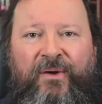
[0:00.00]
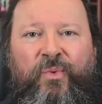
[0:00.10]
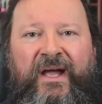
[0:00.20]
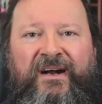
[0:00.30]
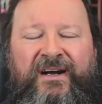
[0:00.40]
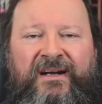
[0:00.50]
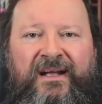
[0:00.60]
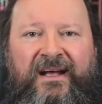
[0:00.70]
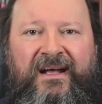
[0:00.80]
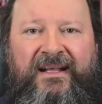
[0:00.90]
where
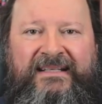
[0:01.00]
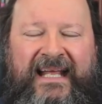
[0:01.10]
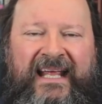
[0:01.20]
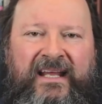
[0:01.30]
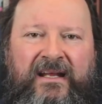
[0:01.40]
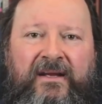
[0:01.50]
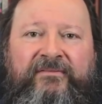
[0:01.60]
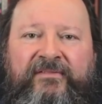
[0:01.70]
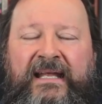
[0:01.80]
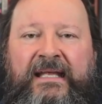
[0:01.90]
they
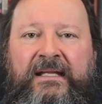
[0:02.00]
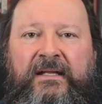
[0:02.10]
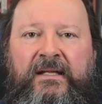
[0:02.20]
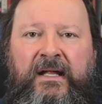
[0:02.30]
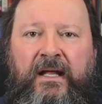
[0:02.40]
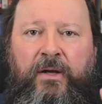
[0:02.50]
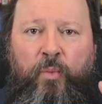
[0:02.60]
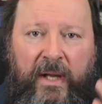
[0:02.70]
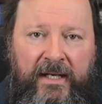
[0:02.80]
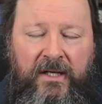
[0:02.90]
convened the
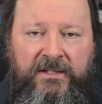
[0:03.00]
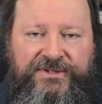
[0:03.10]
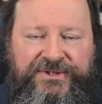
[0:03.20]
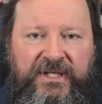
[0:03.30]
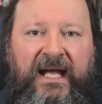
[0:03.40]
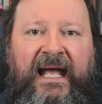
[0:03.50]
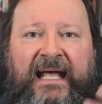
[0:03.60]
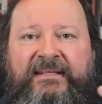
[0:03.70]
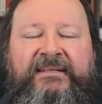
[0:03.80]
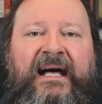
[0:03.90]
winners,
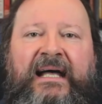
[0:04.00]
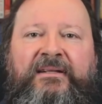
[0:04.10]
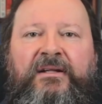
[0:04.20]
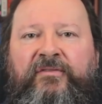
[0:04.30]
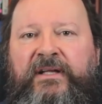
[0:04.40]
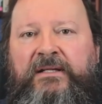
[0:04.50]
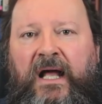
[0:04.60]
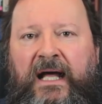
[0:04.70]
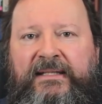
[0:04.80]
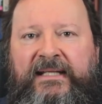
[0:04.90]
and the title of that
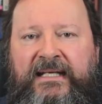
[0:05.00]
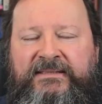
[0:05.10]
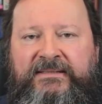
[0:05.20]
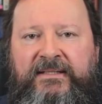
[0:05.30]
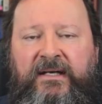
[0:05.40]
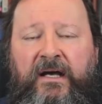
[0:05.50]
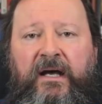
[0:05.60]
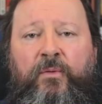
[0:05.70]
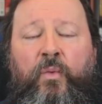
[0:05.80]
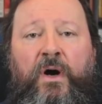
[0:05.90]
contest
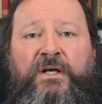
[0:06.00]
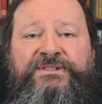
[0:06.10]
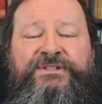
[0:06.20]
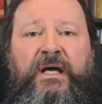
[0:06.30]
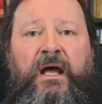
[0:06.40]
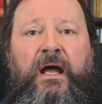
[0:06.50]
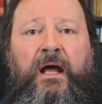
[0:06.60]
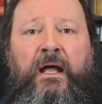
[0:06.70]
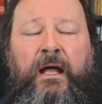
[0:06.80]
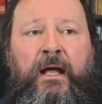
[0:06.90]
was
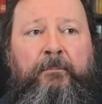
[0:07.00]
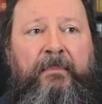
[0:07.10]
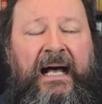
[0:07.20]
it